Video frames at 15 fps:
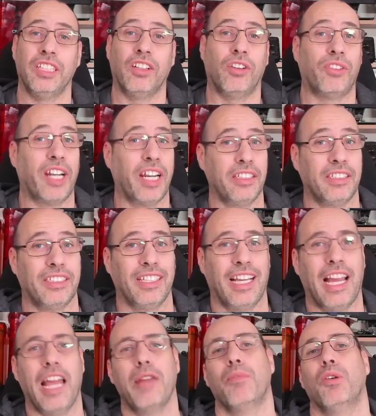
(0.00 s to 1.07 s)
alright.
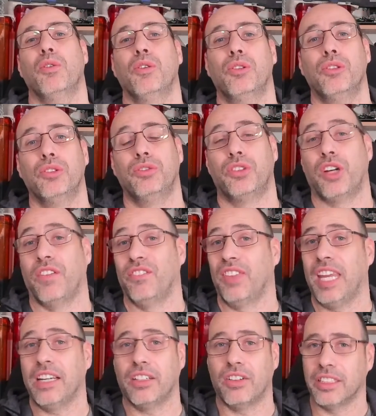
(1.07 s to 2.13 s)
I'm Ugo from
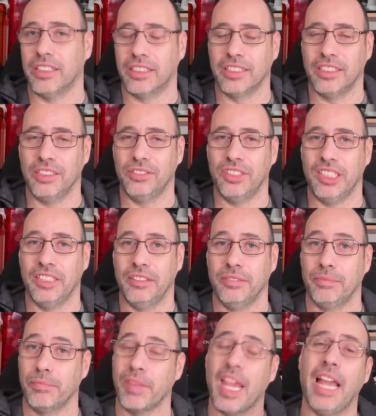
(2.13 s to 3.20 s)
Tech Corner TV
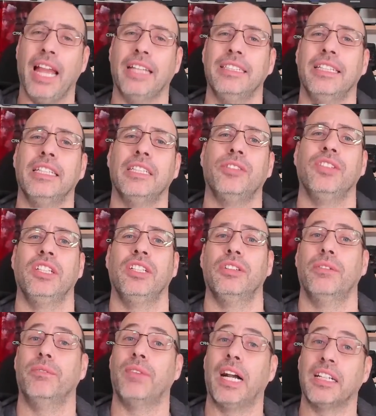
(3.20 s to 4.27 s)
and this
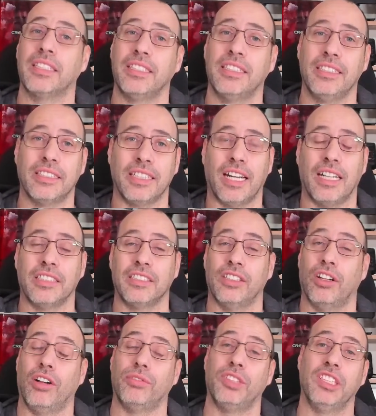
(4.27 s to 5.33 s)
video marks the start
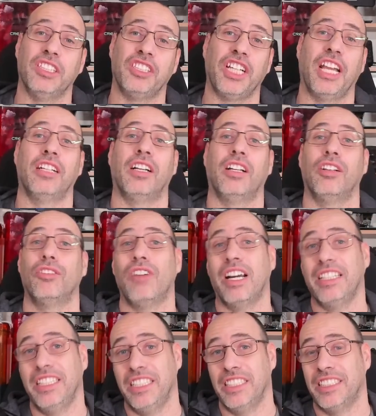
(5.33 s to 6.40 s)
of the channel
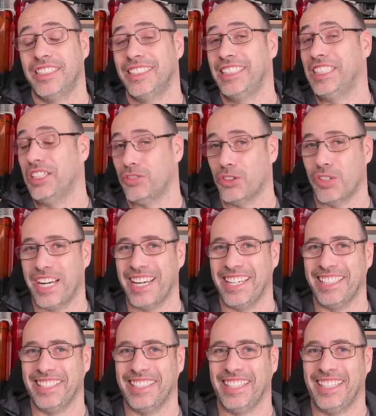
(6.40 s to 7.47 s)
one year giveaway.
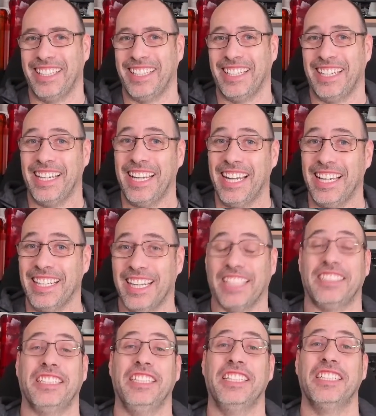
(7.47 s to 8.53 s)

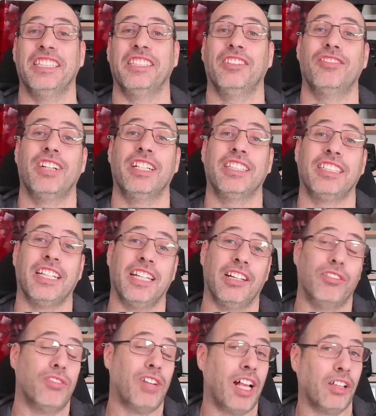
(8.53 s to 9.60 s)
Last year was a
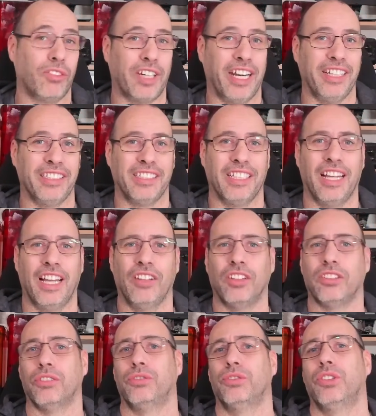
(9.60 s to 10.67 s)
wild ride, a lot
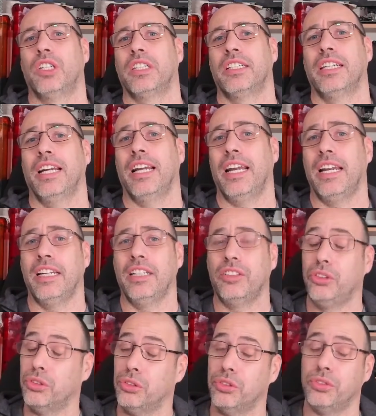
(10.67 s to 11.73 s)
of work and
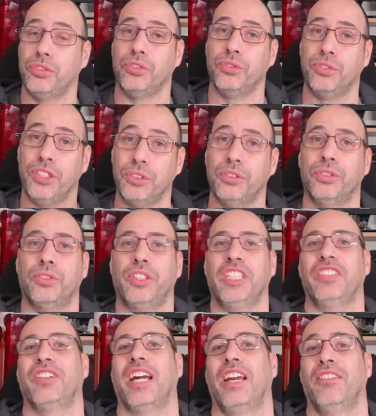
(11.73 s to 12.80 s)
too few free
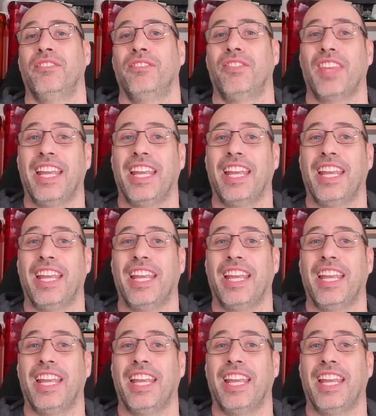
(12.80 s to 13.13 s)
time,